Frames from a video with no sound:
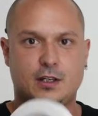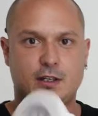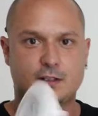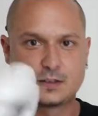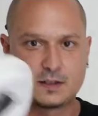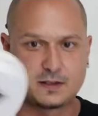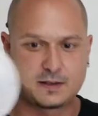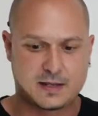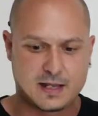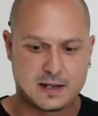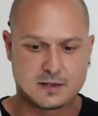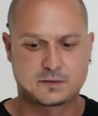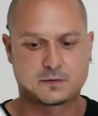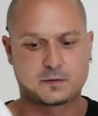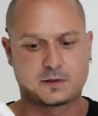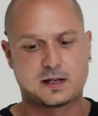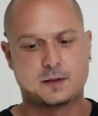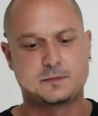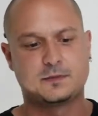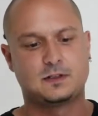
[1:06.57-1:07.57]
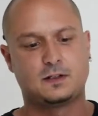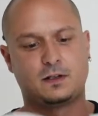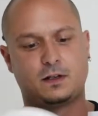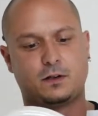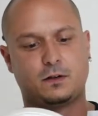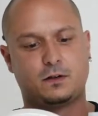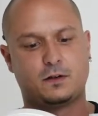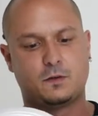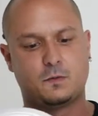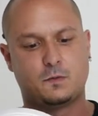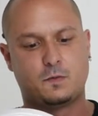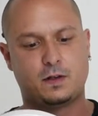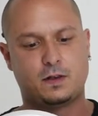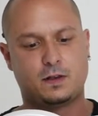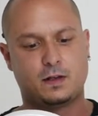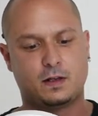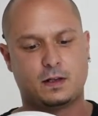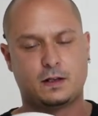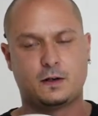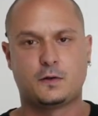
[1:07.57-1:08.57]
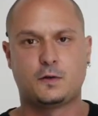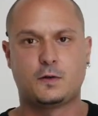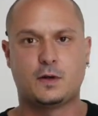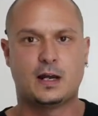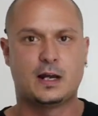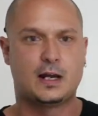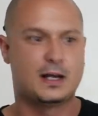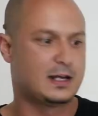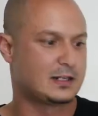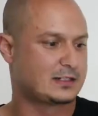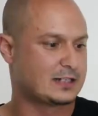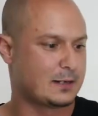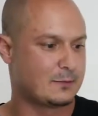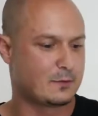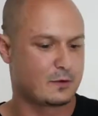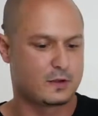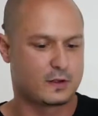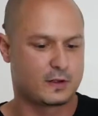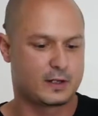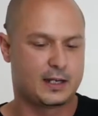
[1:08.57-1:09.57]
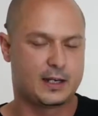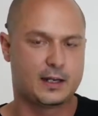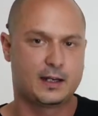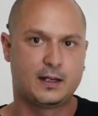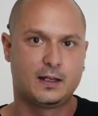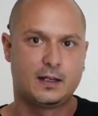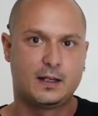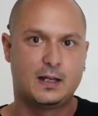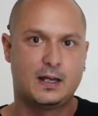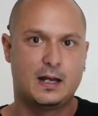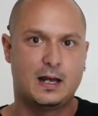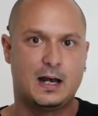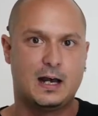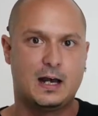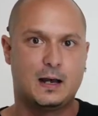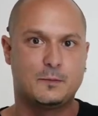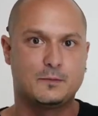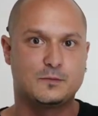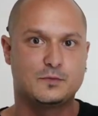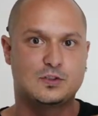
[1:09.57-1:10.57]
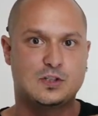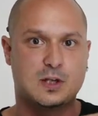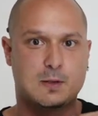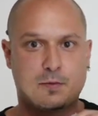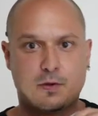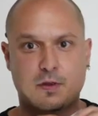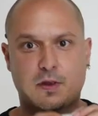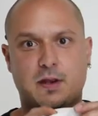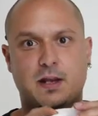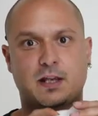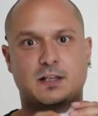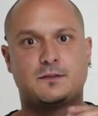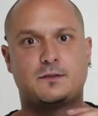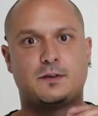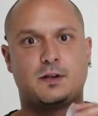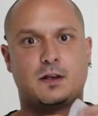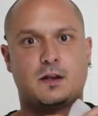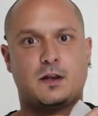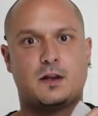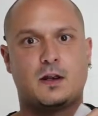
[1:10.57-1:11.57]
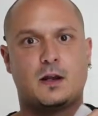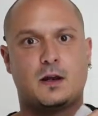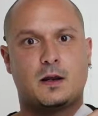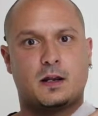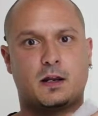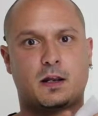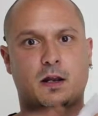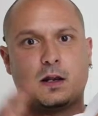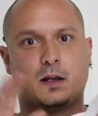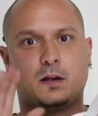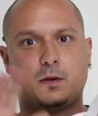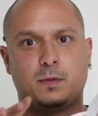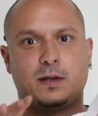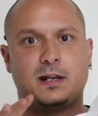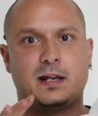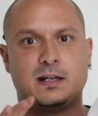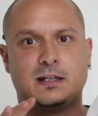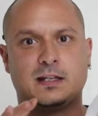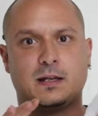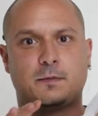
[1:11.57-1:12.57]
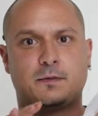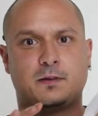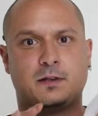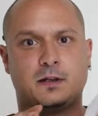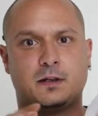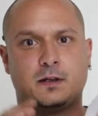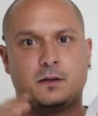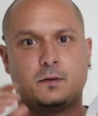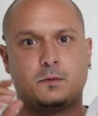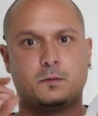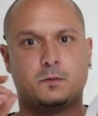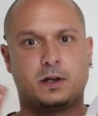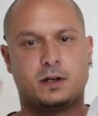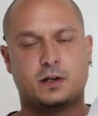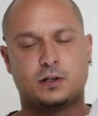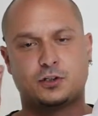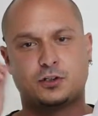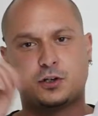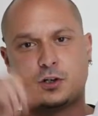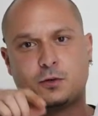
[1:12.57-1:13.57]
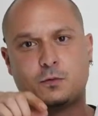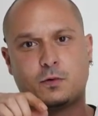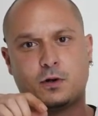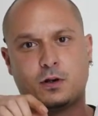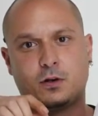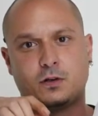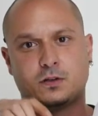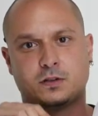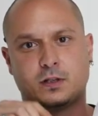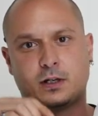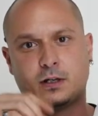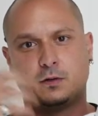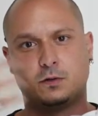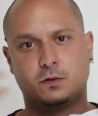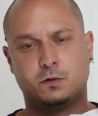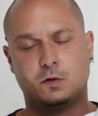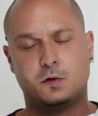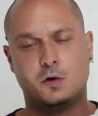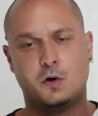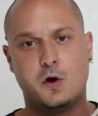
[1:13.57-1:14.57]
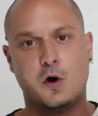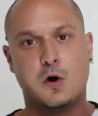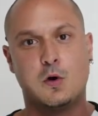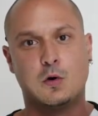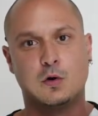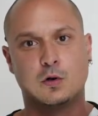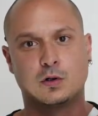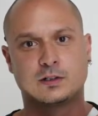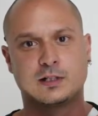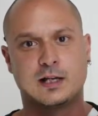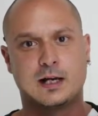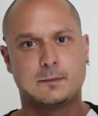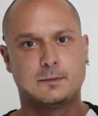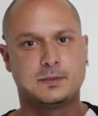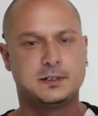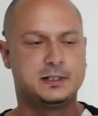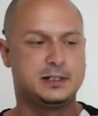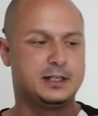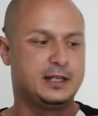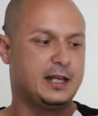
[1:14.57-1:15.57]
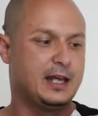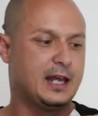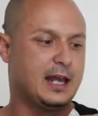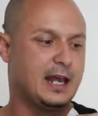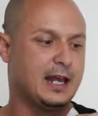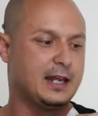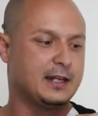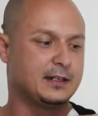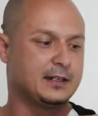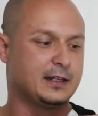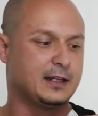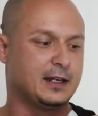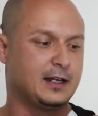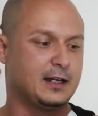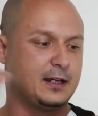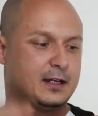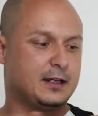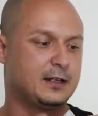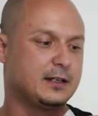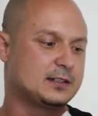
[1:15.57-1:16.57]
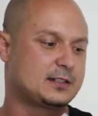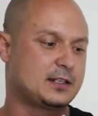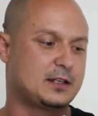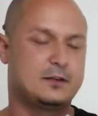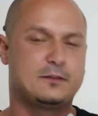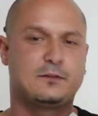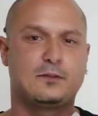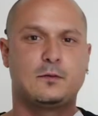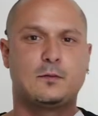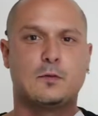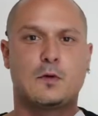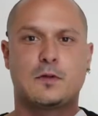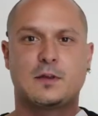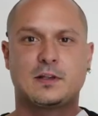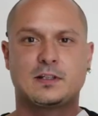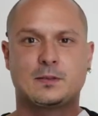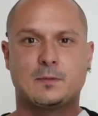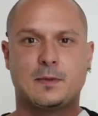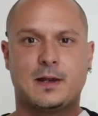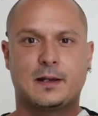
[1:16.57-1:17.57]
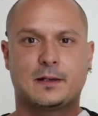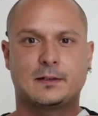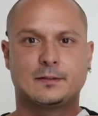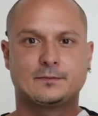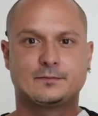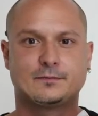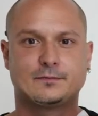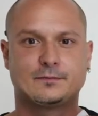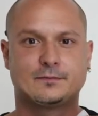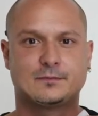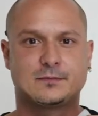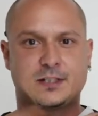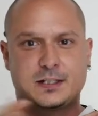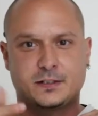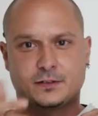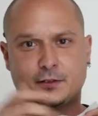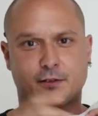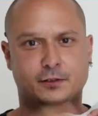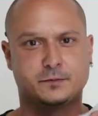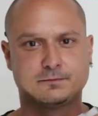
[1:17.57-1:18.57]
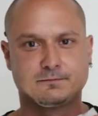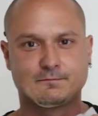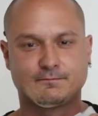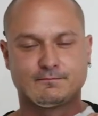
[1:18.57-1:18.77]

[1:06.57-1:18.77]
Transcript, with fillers: So that's what comes included with the little uh, table clock here. Um, jump on the next video, I'm gonna go a little bit in depth in it. We're gonna show you what it looks like all, all hooked up and uh, tell you a few more things about it. See you soon.